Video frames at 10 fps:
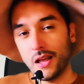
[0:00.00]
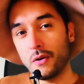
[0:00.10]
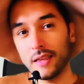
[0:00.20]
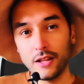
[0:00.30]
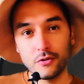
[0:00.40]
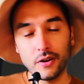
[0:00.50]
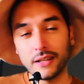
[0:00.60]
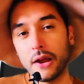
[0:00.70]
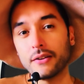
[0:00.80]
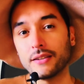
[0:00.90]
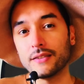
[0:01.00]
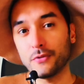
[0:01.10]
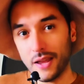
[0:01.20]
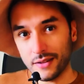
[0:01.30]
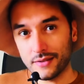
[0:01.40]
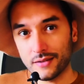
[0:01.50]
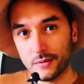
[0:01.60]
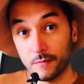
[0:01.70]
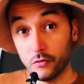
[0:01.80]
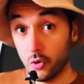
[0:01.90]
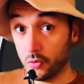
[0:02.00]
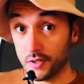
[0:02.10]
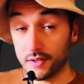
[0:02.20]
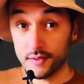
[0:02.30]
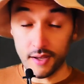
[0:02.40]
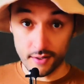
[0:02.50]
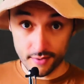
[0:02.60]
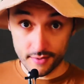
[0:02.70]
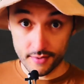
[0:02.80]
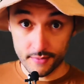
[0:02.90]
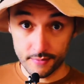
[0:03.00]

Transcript: Now get your character traits. Those are 6.